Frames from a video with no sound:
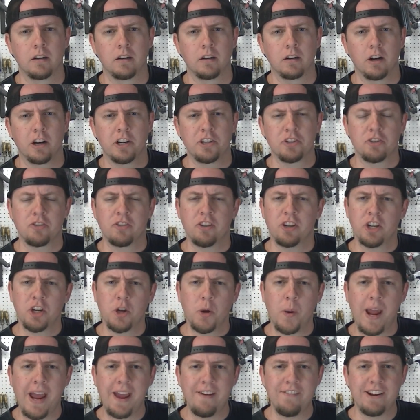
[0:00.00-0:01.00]
Alright, so there
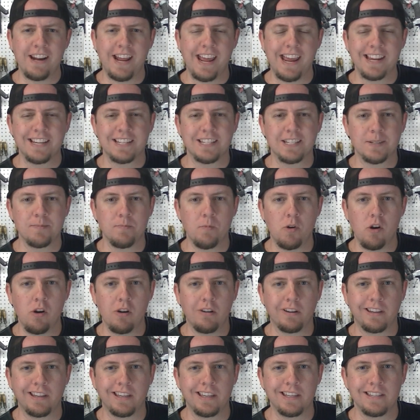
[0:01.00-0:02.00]
you have it, a
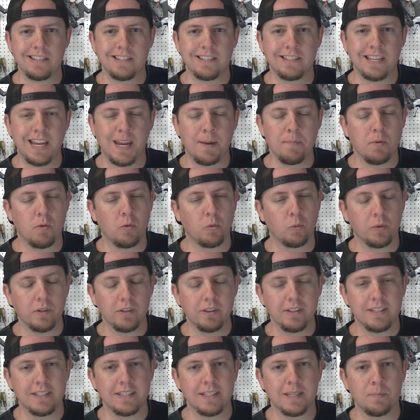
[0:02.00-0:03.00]
small kids table,
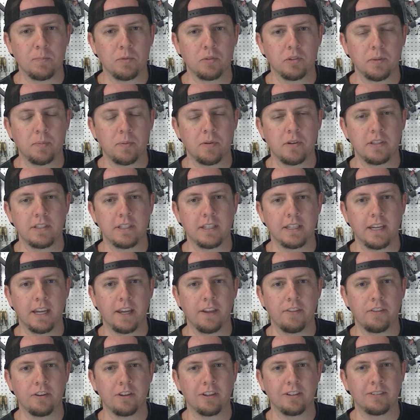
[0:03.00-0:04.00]
really simple to put
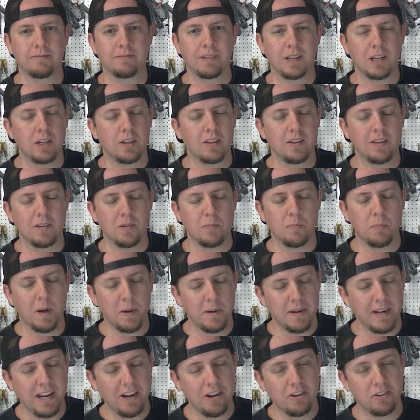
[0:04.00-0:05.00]
together. And you're
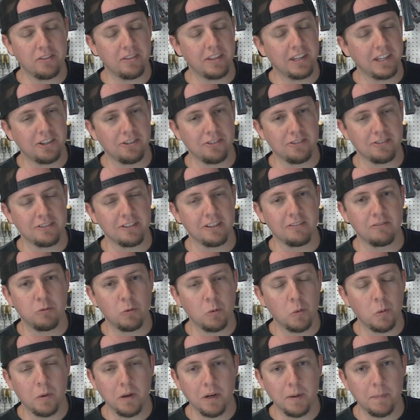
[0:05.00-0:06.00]
probably now thinking to yourself,
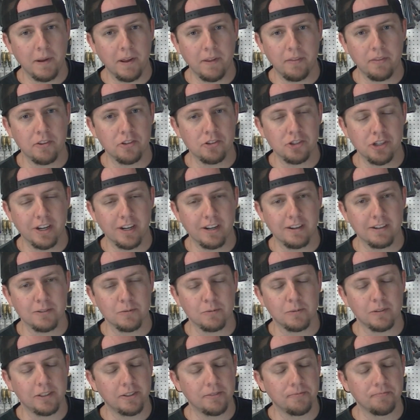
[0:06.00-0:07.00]
well, what about the
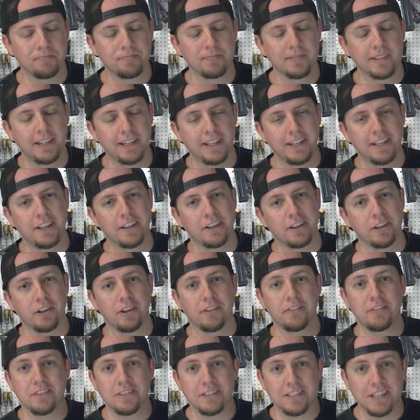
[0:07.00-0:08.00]
chairs? Well,
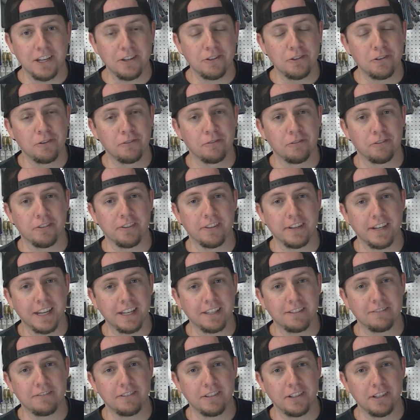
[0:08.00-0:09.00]
you'll have to stay tuned for the
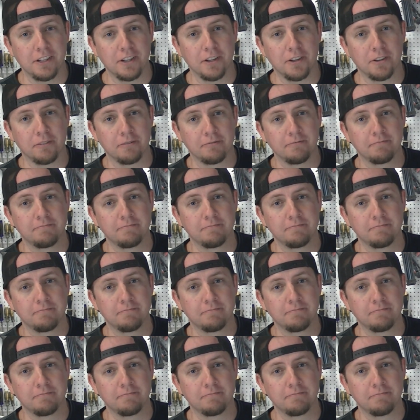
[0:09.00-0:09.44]
next video.